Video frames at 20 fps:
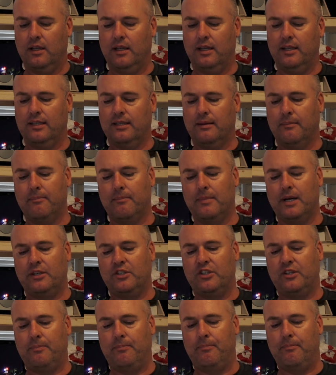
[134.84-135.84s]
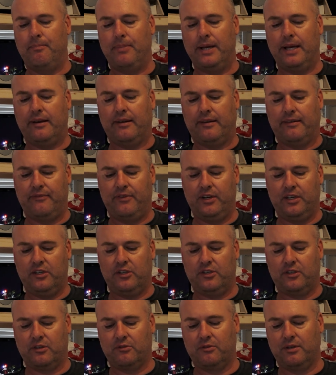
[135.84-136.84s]
is a much better
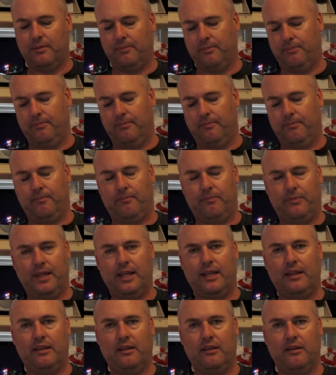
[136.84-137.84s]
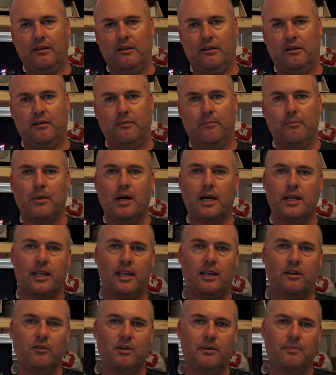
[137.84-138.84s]
finished grip than the Mikey
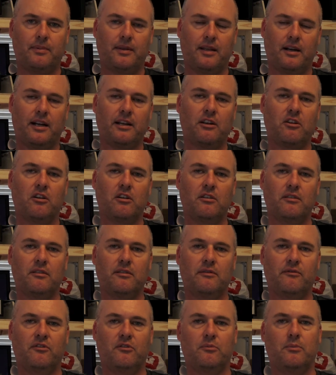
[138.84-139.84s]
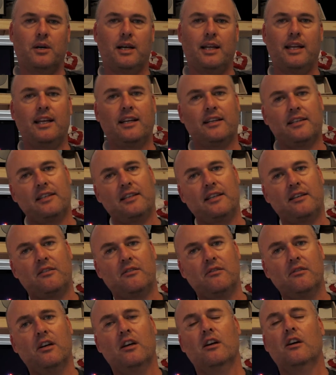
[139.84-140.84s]
grip that I got for my
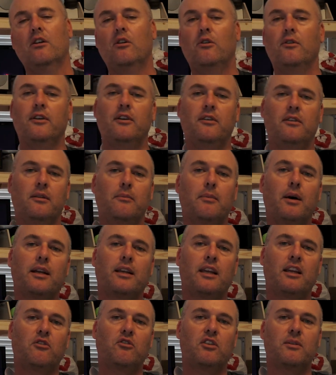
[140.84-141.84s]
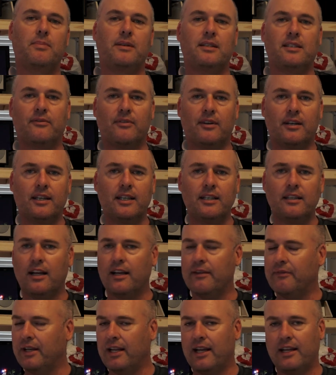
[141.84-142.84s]
X-T2. Although the Mikey grip is fine, I
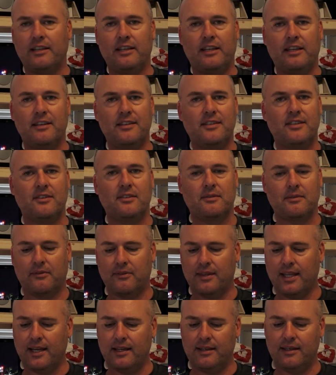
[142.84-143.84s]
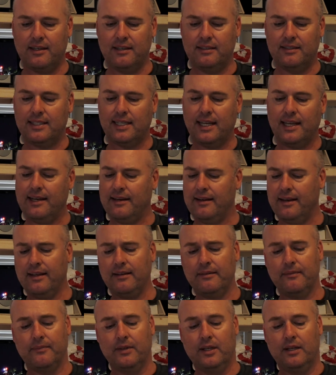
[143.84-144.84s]
haven't had any issues with that in saying that,
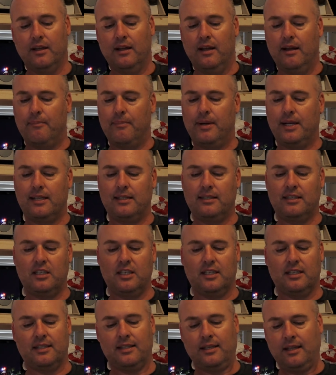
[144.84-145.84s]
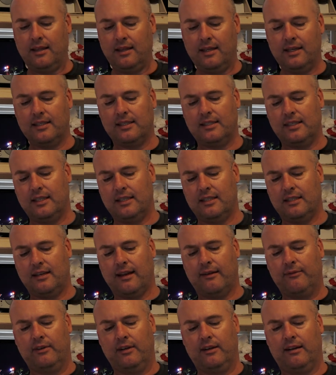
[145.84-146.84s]
but it's just that this is
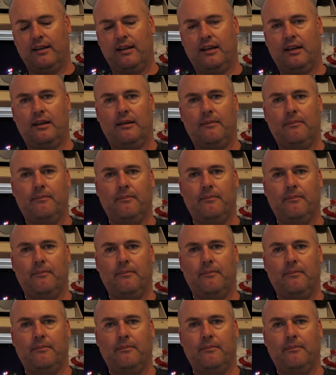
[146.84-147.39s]
definitely